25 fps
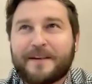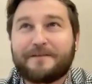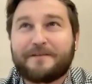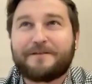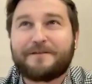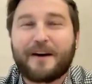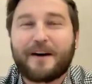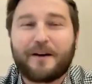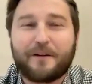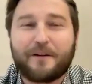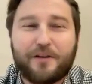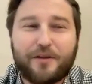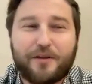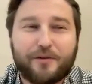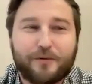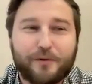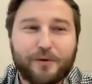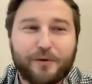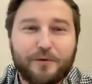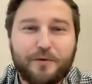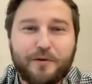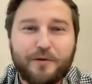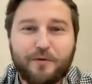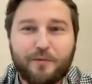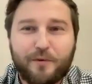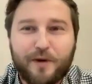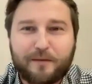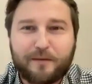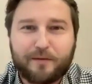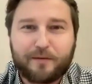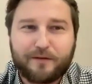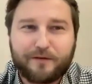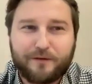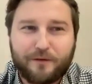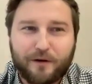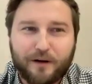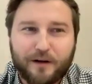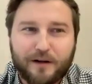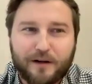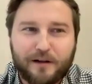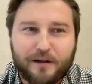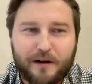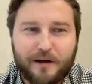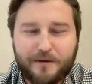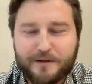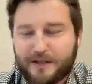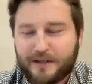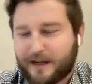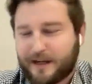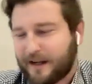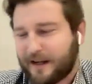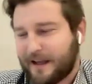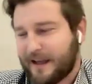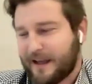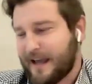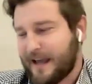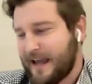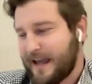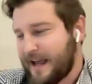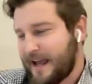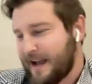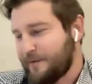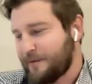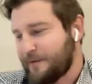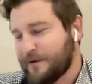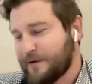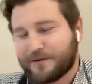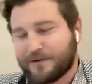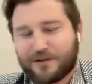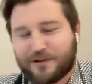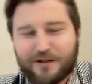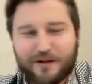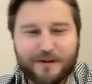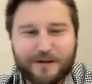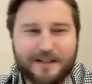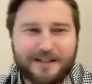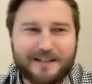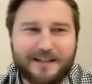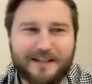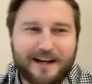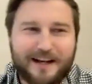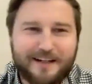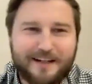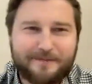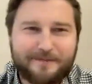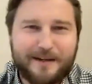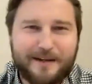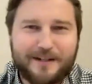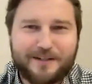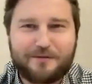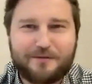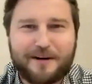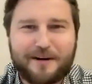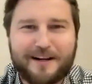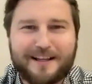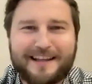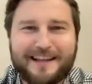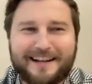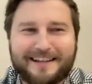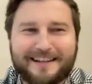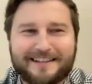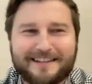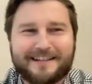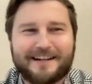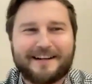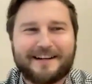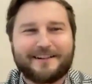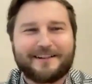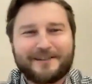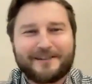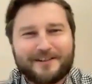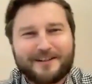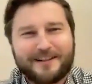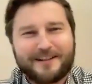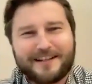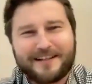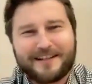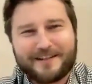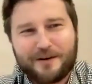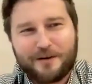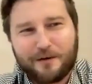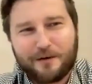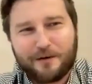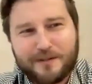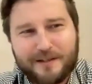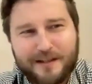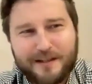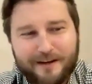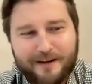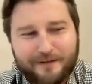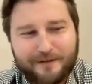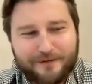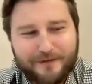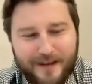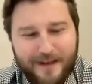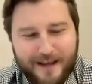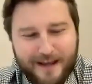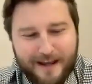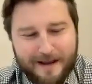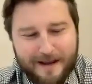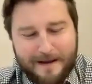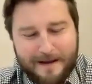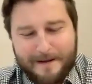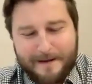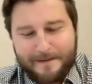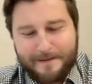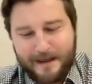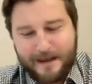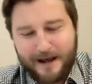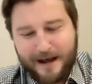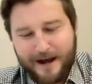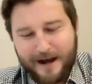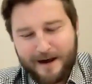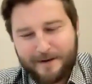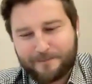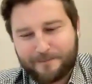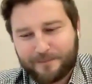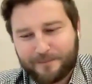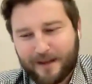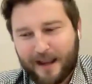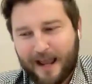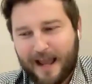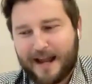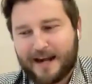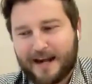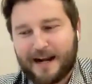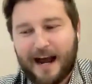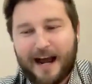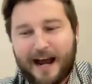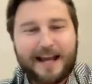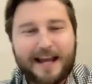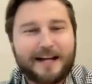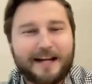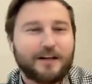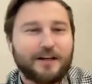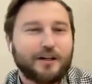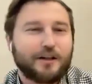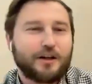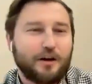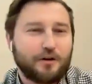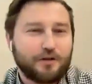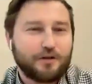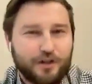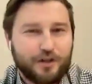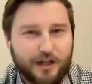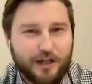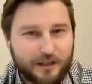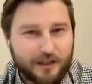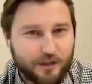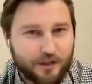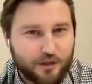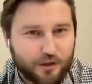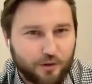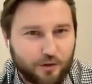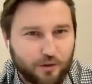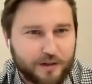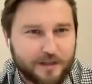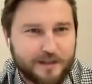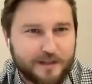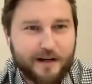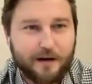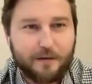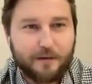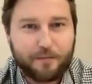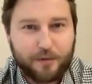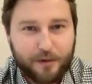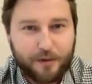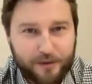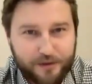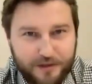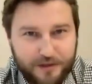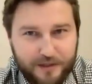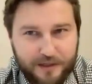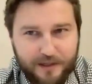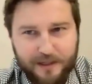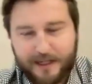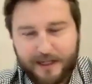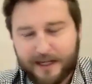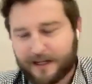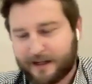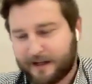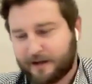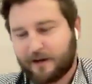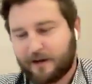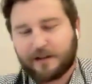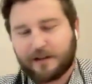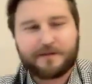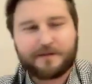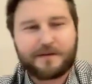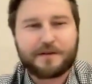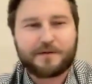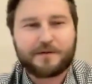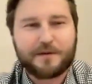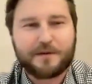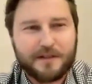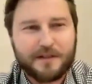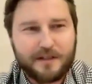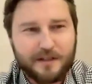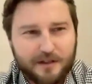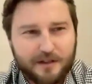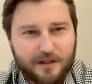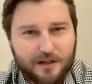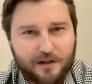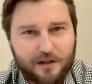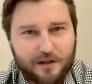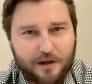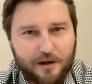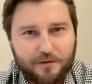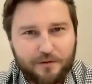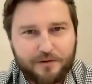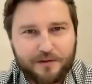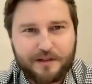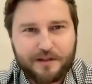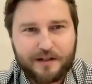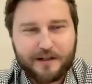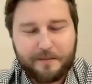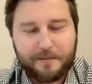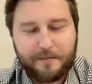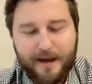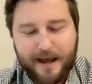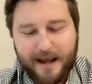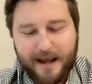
fell through the week before closing. And we were so excited to make twenty thousand dollars on this wholesale fee. Um, and I had negotiated the short sale personally, and all of this was disclosed to the